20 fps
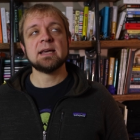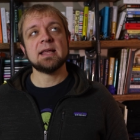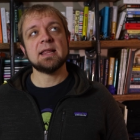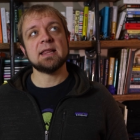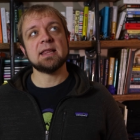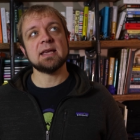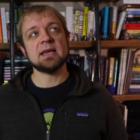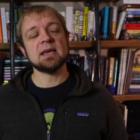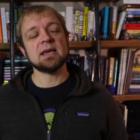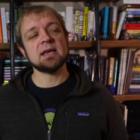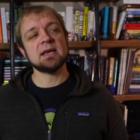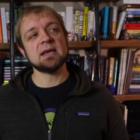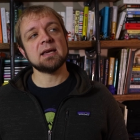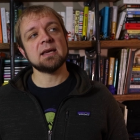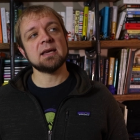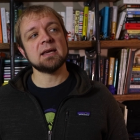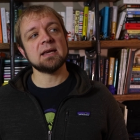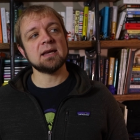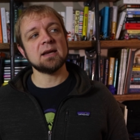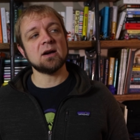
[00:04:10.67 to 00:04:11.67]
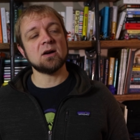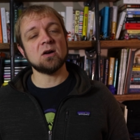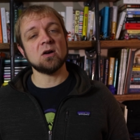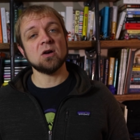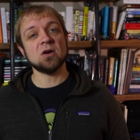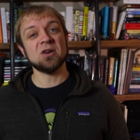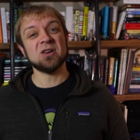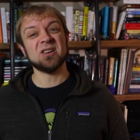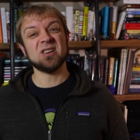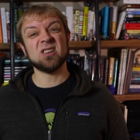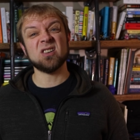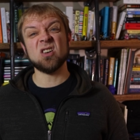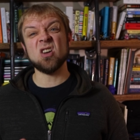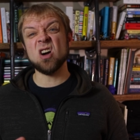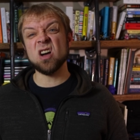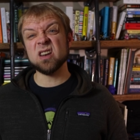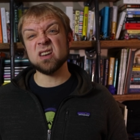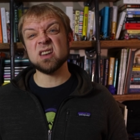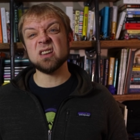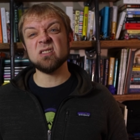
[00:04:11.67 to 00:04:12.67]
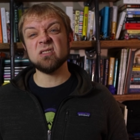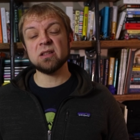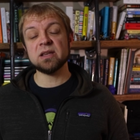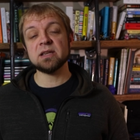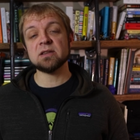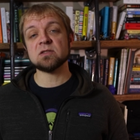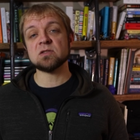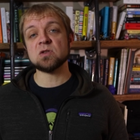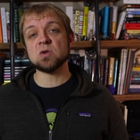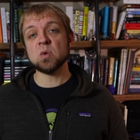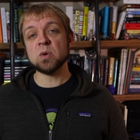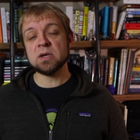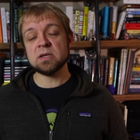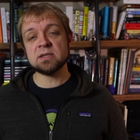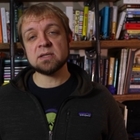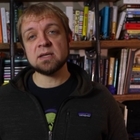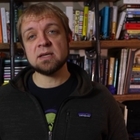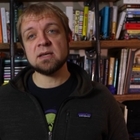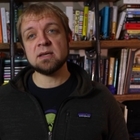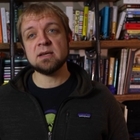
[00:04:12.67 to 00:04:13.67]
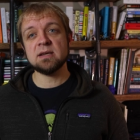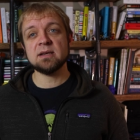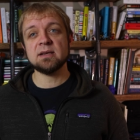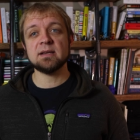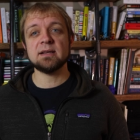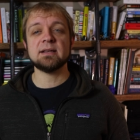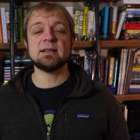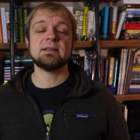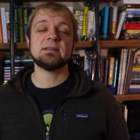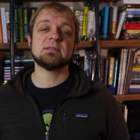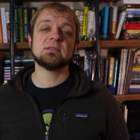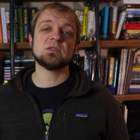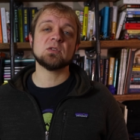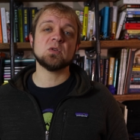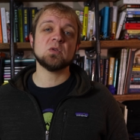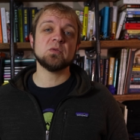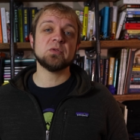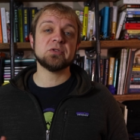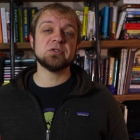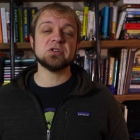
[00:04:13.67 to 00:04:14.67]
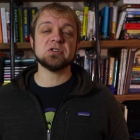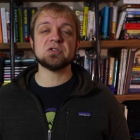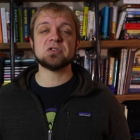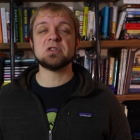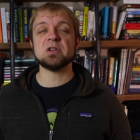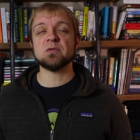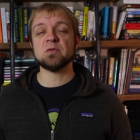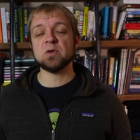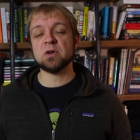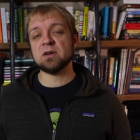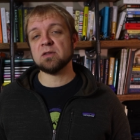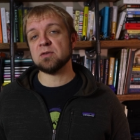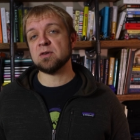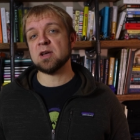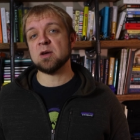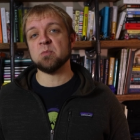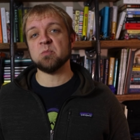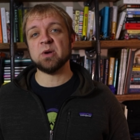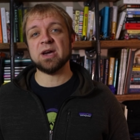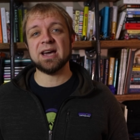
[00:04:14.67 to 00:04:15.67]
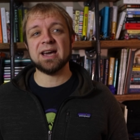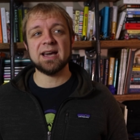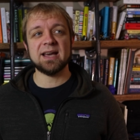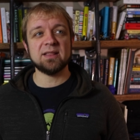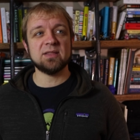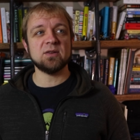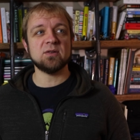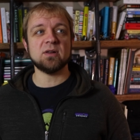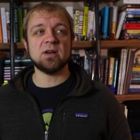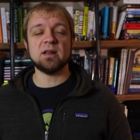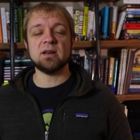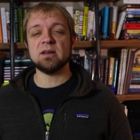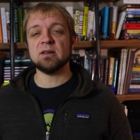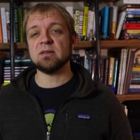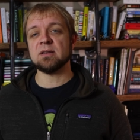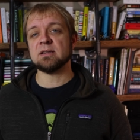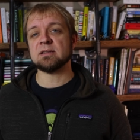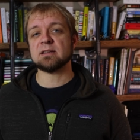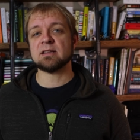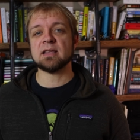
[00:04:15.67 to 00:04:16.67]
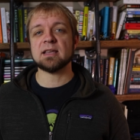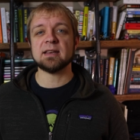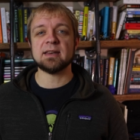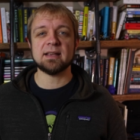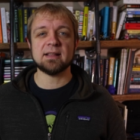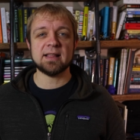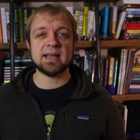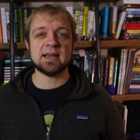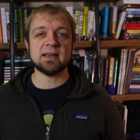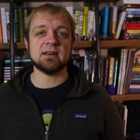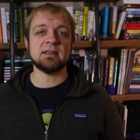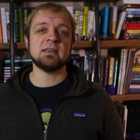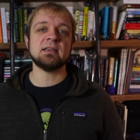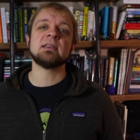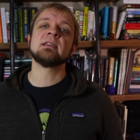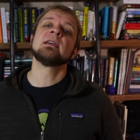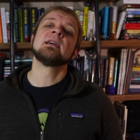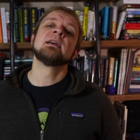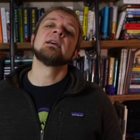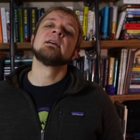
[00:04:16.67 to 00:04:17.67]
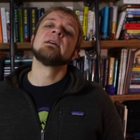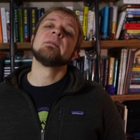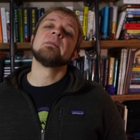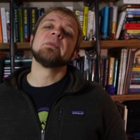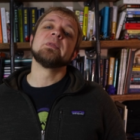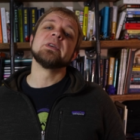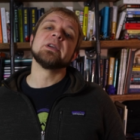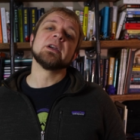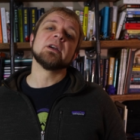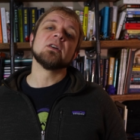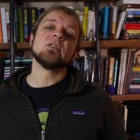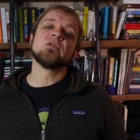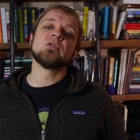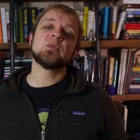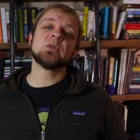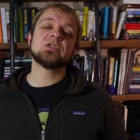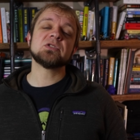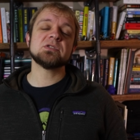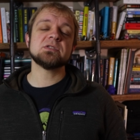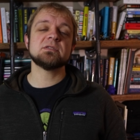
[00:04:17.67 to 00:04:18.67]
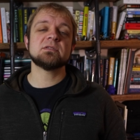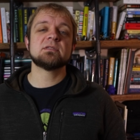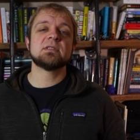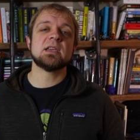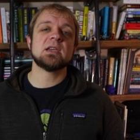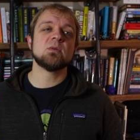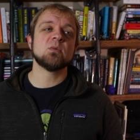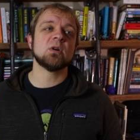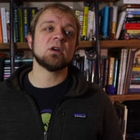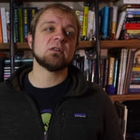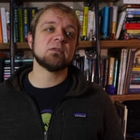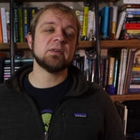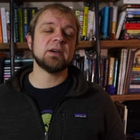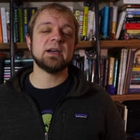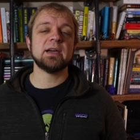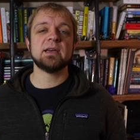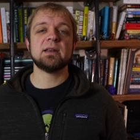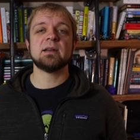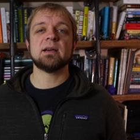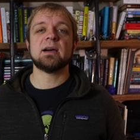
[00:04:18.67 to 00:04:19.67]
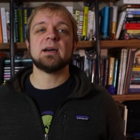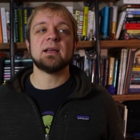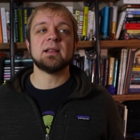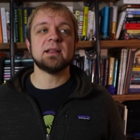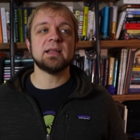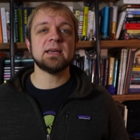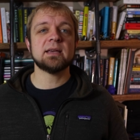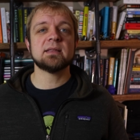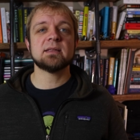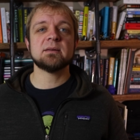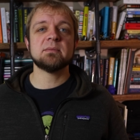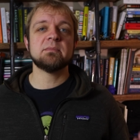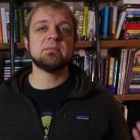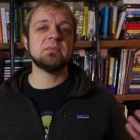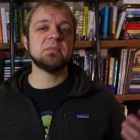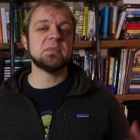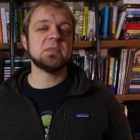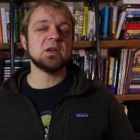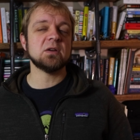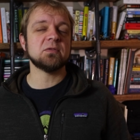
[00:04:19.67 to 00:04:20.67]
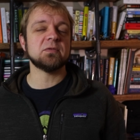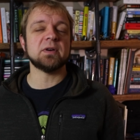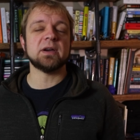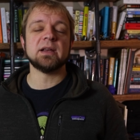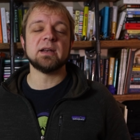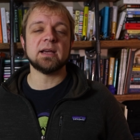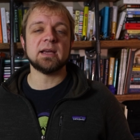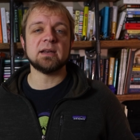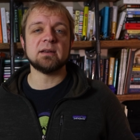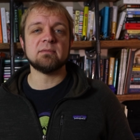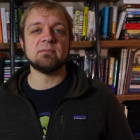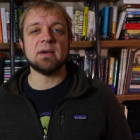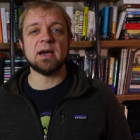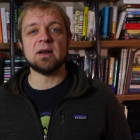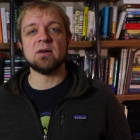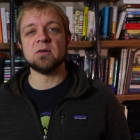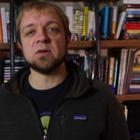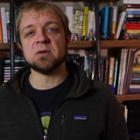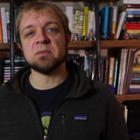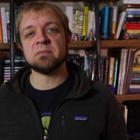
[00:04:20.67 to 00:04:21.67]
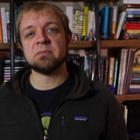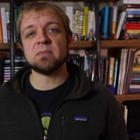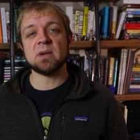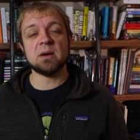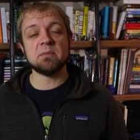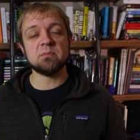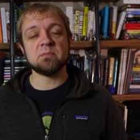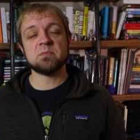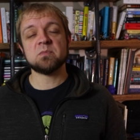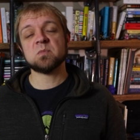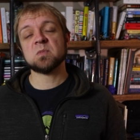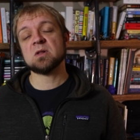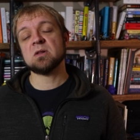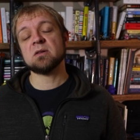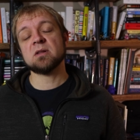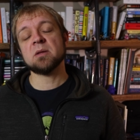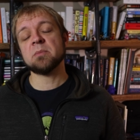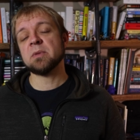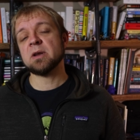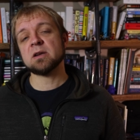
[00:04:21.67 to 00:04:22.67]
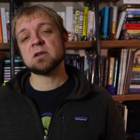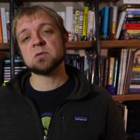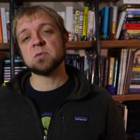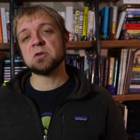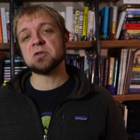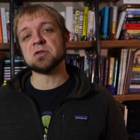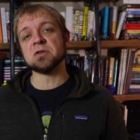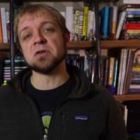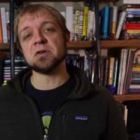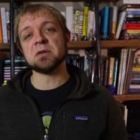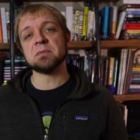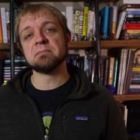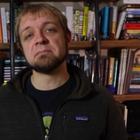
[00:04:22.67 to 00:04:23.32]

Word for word: They are not nearly as noisy. So they're just different. They're not bad. They're not nearly as clickety-clackety. They're switches. They work fine. I like them. They're fine. I, I don't know. I'm clearly I'm not a switch nerd.